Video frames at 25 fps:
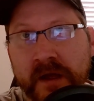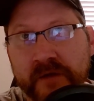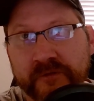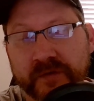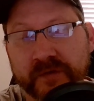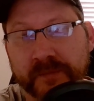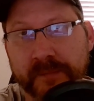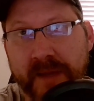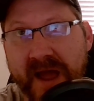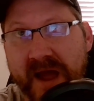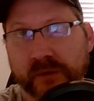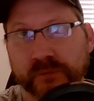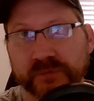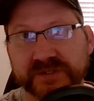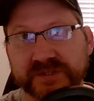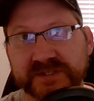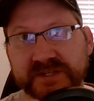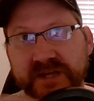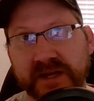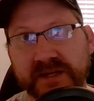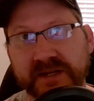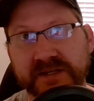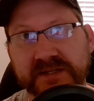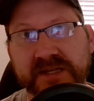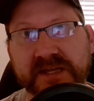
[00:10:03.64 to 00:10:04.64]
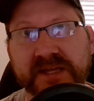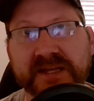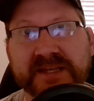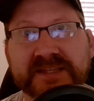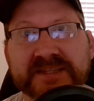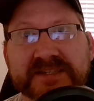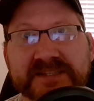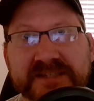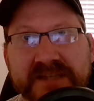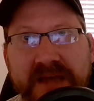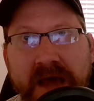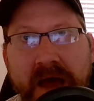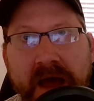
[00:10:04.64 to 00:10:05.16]
from outside to
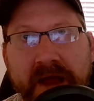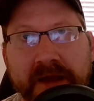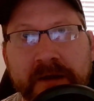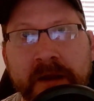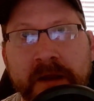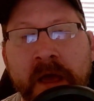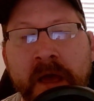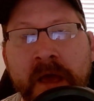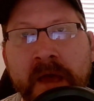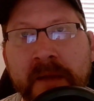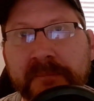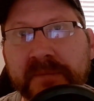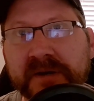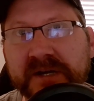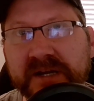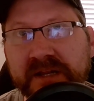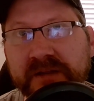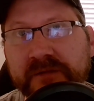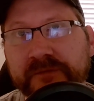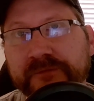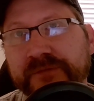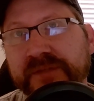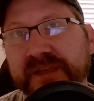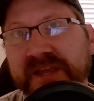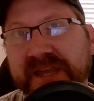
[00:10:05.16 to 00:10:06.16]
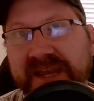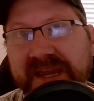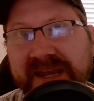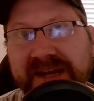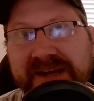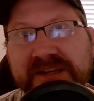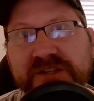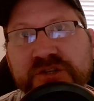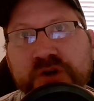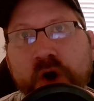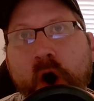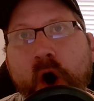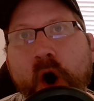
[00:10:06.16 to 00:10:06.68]
inside. But if the heat
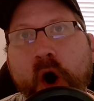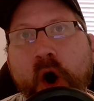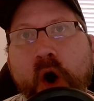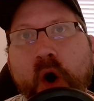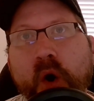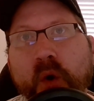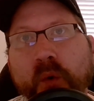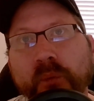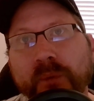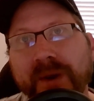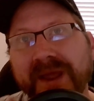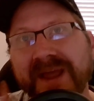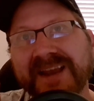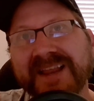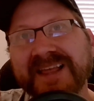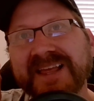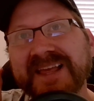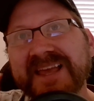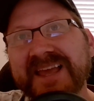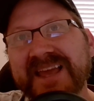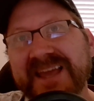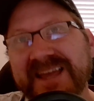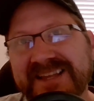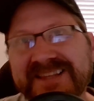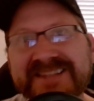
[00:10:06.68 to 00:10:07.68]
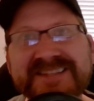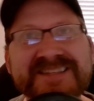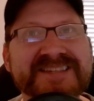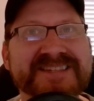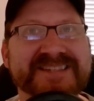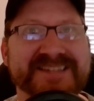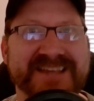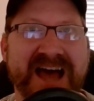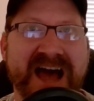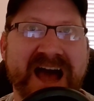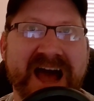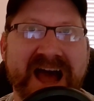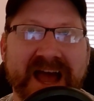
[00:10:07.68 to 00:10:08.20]
is already
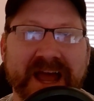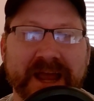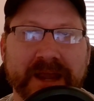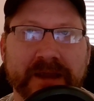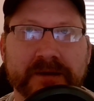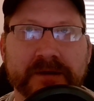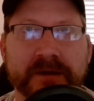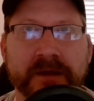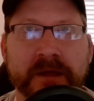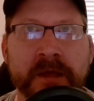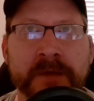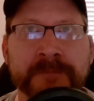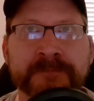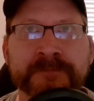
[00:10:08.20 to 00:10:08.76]
inside,